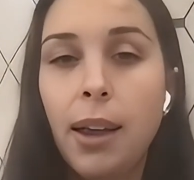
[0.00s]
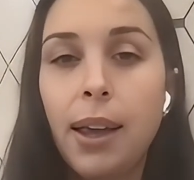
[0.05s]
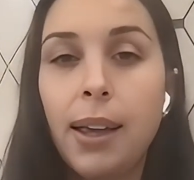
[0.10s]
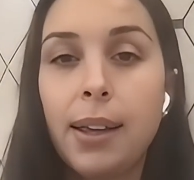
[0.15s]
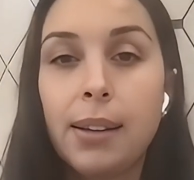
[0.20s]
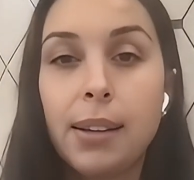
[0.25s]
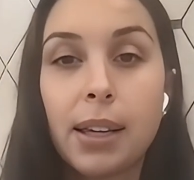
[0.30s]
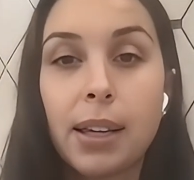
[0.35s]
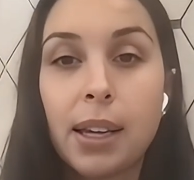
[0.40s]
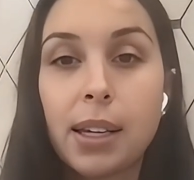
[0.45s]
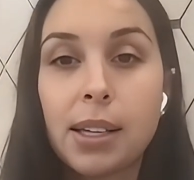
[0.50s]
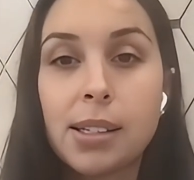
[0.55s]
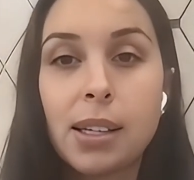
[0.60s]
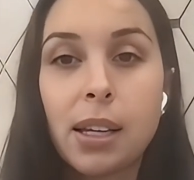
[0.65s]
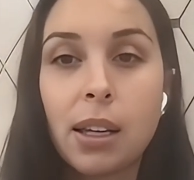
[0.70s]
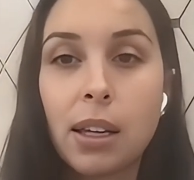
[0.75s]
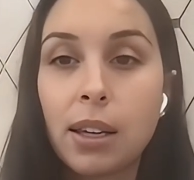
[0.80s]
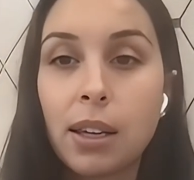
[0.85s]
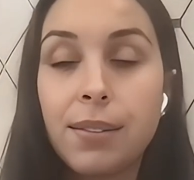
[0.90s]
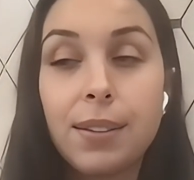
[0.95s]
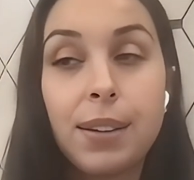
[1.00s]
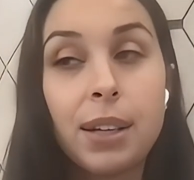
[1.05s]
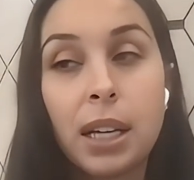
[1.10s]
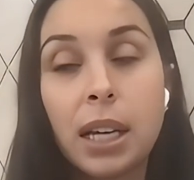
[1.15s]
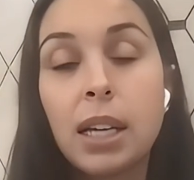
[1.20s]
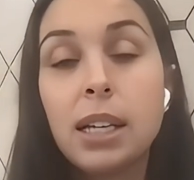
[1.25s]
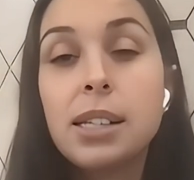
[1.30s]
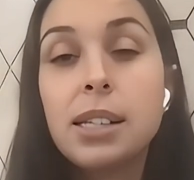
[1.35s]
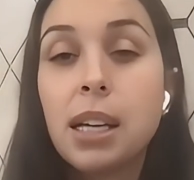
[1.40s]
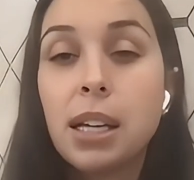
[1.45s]
And like I said, if your
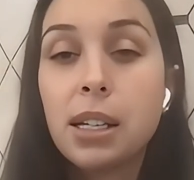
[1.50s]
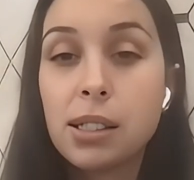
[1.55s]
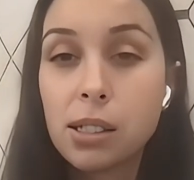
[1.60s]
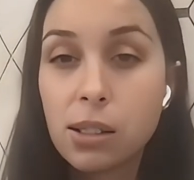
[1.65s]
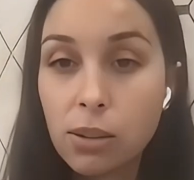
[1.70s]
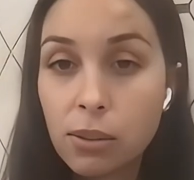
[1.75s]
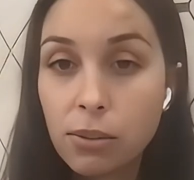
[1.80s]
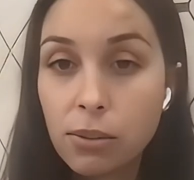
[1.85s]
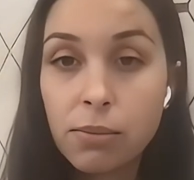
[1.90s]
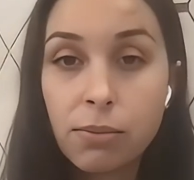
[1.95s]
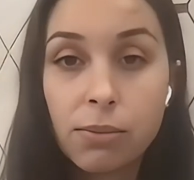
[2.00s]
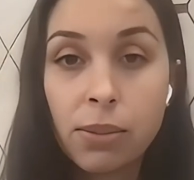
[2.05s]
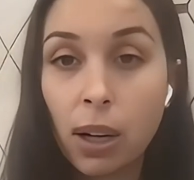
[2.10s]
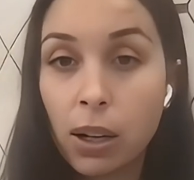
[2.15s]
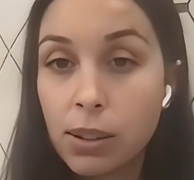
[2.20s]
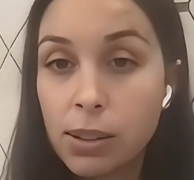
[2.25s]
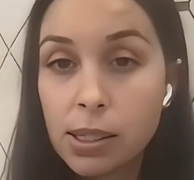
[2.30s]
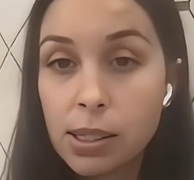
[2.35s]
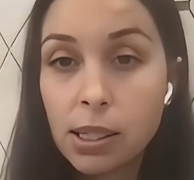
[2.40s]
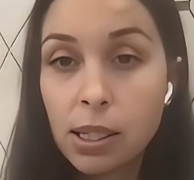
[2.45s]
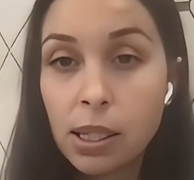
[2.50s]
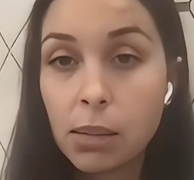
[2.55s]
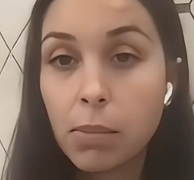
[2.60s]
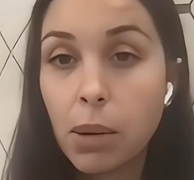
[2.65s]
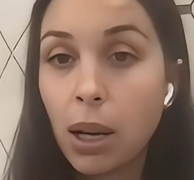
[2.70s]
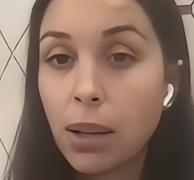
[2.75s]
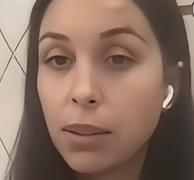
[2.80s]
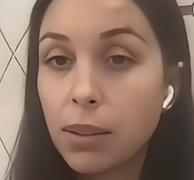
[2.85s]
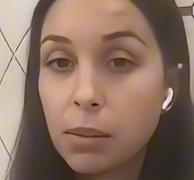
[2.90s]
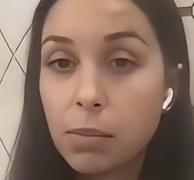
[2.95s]
kid tends to fall asleep
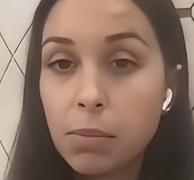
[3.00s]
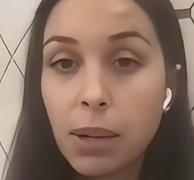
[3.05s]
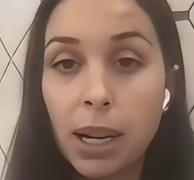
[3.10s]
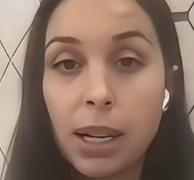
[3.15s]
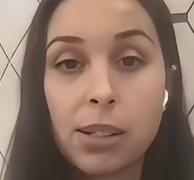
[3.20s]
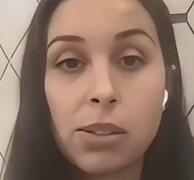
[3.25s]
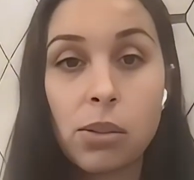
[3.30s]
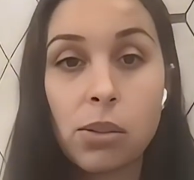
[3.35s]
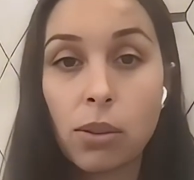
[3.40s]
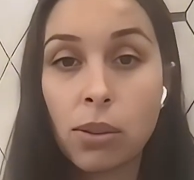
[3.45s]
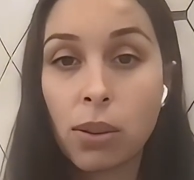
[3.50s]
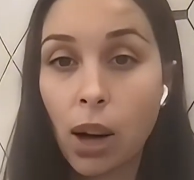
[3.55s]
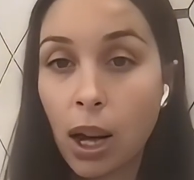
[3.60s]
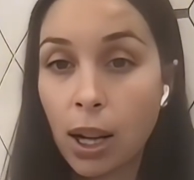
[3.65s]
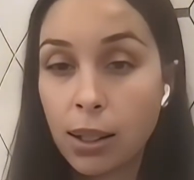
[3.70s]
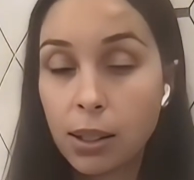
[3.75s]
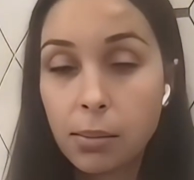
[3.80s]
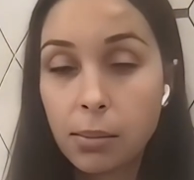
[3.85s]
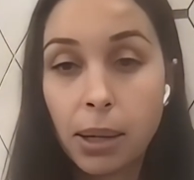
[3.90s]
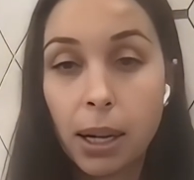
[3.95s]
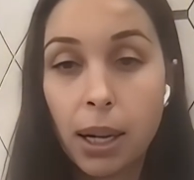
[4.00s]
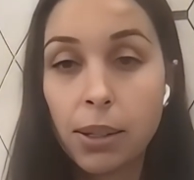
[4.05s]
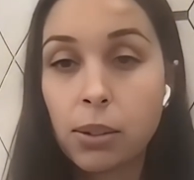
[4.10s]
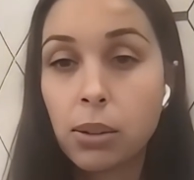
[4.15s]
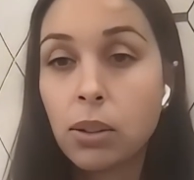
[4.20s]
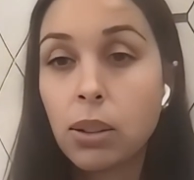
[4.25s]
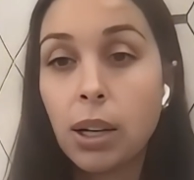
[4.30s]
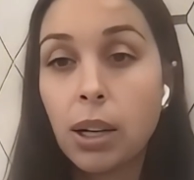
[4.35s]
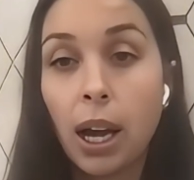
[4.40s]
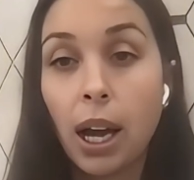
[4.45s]
on the breast or on the
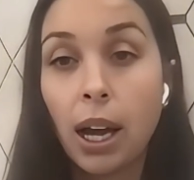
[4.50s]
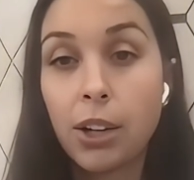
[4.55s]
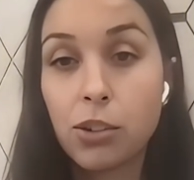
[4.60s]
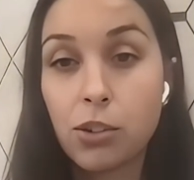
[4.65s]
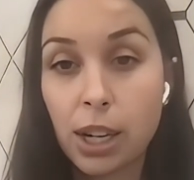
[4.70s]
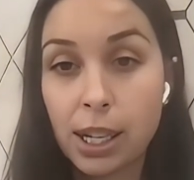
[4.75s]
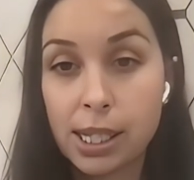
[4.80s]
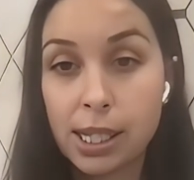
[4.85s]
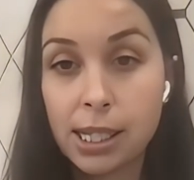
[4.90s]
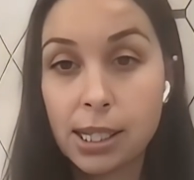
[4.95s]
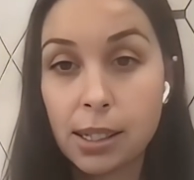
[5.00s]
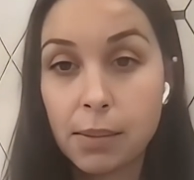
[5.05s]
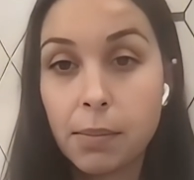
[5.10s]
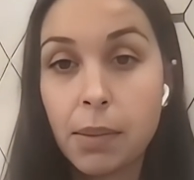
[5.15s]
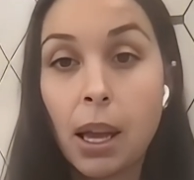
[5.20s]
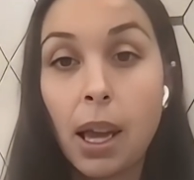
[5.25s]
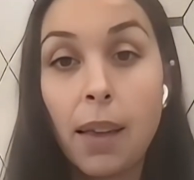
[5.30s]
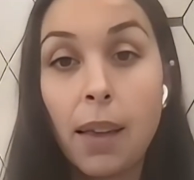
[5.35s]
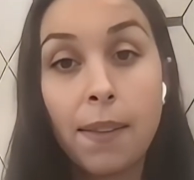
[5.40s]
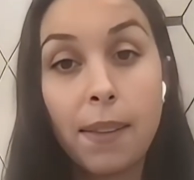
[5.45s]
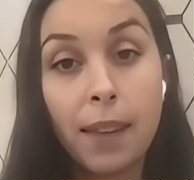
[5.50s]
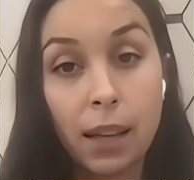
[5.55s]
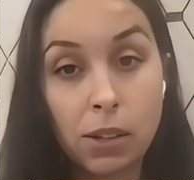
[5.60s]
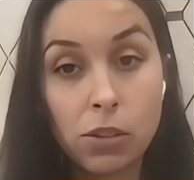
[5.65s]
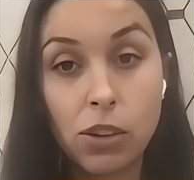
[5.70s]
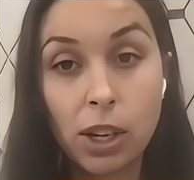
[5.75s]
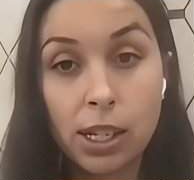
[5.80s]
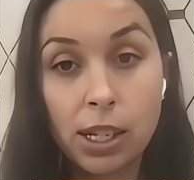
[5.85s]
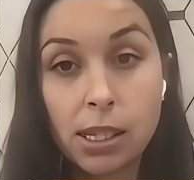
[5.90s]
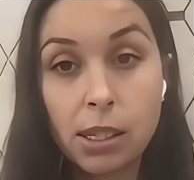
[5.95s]
bottle, undress them and then
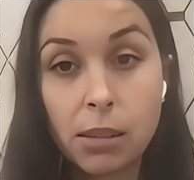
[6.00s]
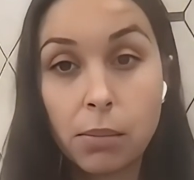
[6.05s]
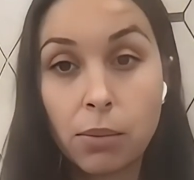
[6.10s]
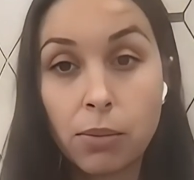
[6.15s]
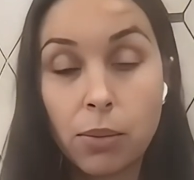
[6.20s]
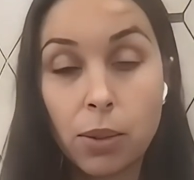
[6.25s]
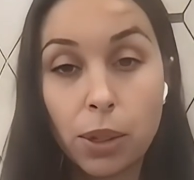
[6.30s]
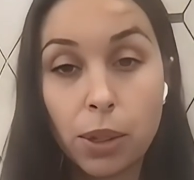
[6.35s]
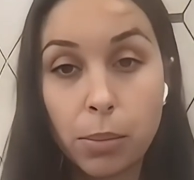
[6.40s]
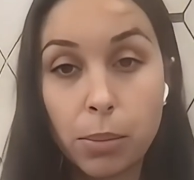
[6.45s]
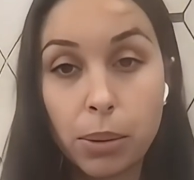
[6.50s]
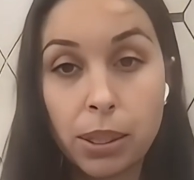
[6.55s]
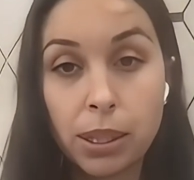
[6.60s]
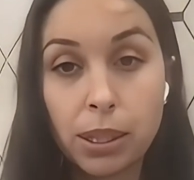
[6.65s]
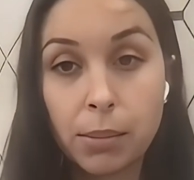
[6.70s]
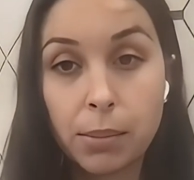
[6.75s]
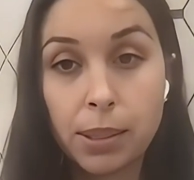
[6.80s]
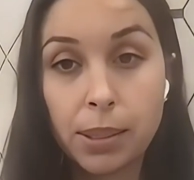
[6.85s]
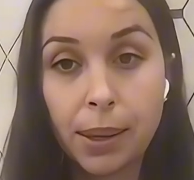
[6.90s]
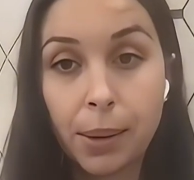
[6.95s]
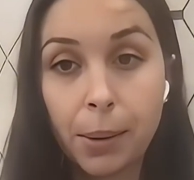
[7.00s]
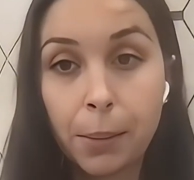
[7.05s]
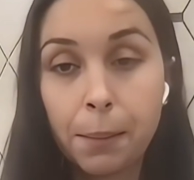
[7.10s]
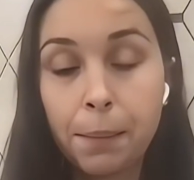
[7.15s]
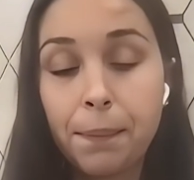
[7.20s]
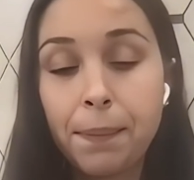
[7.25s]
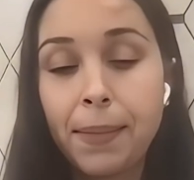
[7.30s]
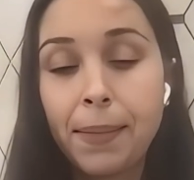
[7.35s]
dress them before you put them down.